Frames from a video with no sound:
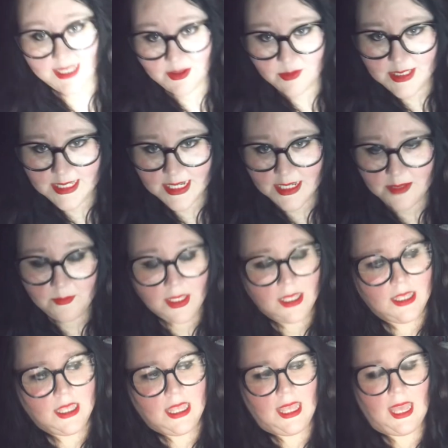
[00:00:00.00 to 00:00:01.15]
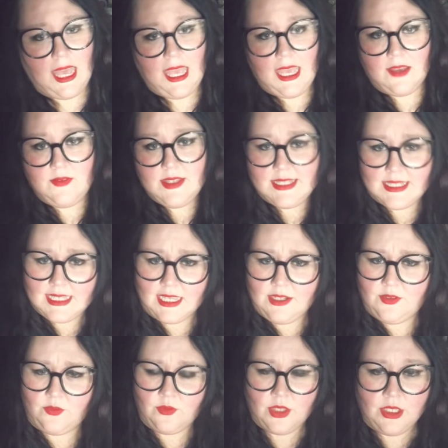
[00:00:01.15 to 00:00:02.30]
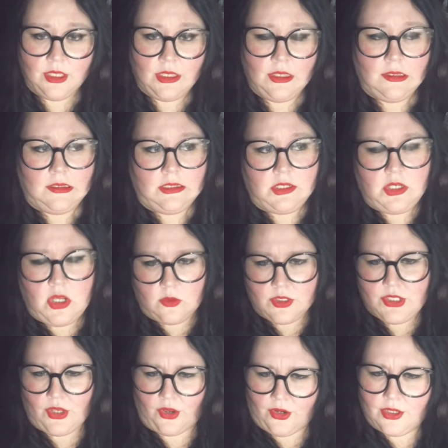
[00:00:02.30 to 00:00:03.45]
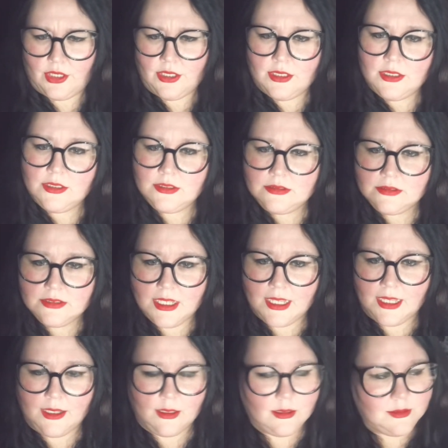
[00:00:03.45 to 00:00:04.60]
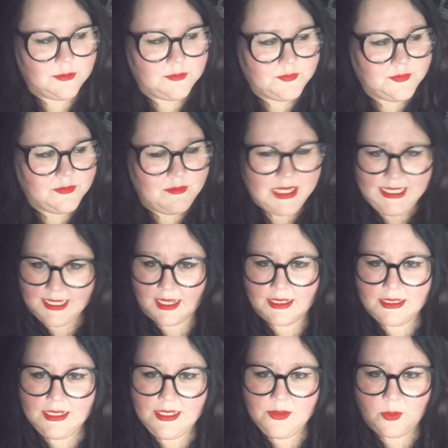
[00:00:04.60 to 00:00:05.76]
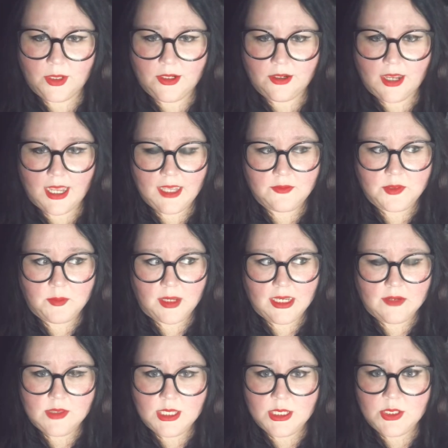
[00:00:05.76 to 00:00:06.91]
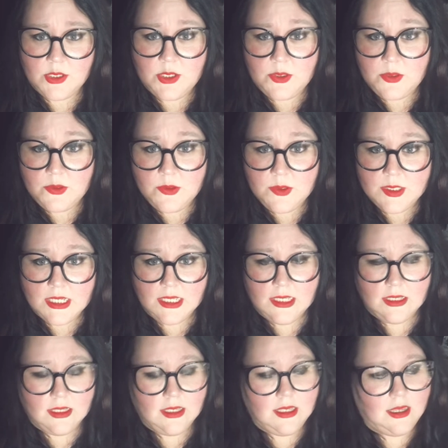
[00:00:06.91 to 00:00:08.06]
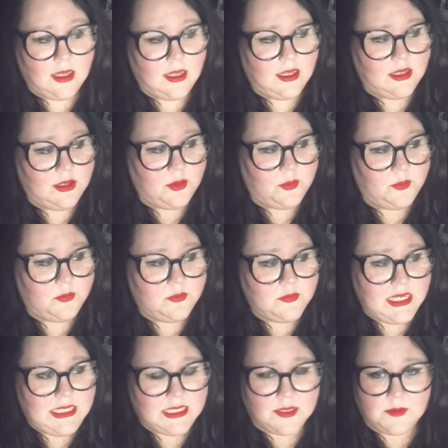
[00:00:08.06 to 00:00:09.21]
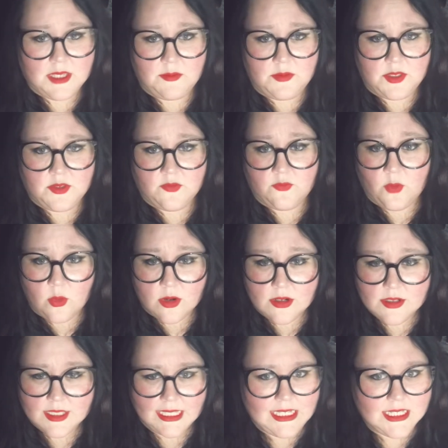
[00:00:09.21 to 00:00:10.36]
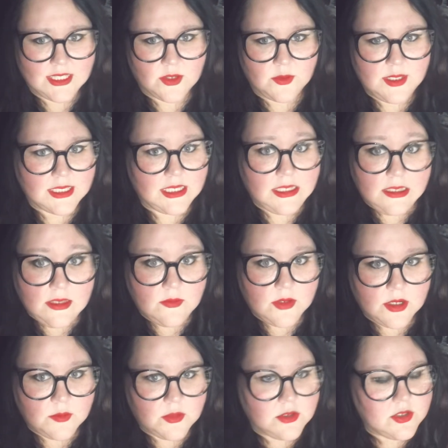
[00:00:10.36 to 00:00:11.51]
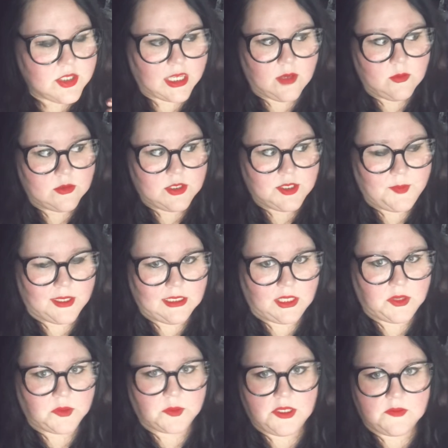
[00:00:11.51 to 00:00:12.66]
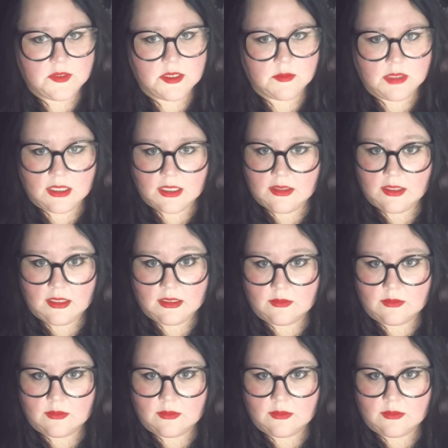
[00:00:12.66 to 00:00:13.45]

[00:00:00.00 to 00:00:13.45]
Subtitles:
one time. I have this kind of Noah's Ark mentality where I have to buy everything in 2s, and sometimes 4s. Like, it's always like even numbers. Like, I won't just buy like 3 of something. I think